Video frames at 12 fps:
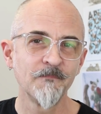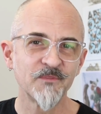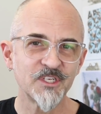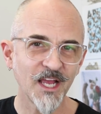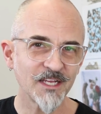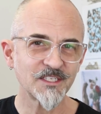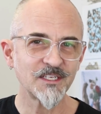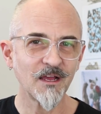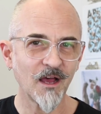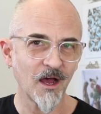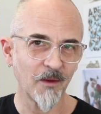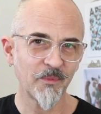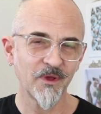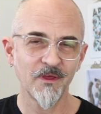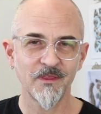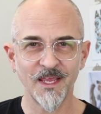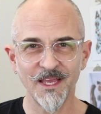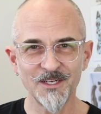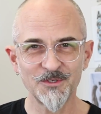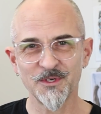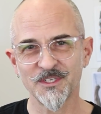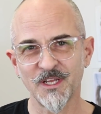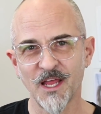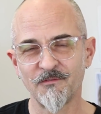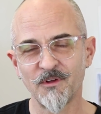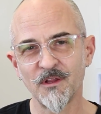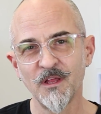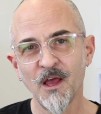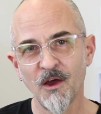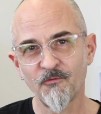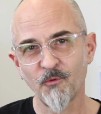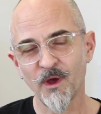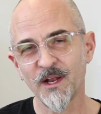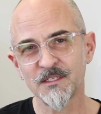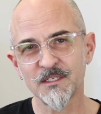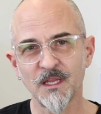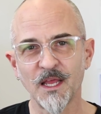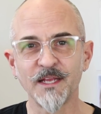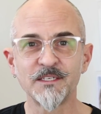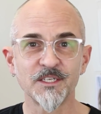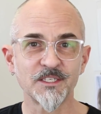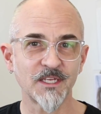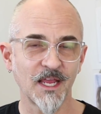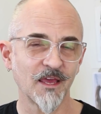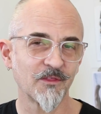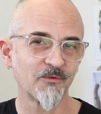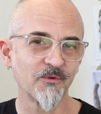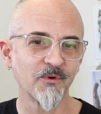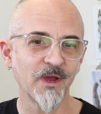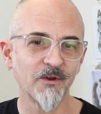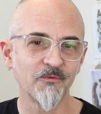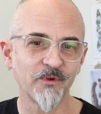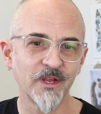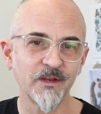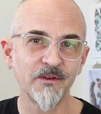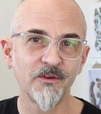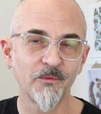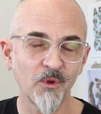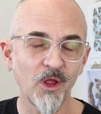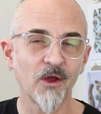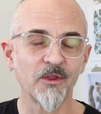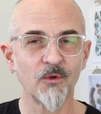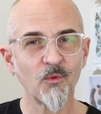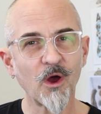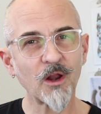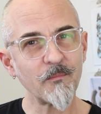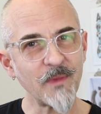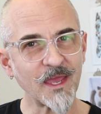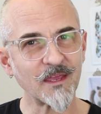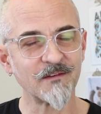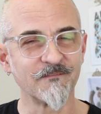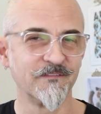just to up the interest level of what it's like to scan through and read your blog. You want to make it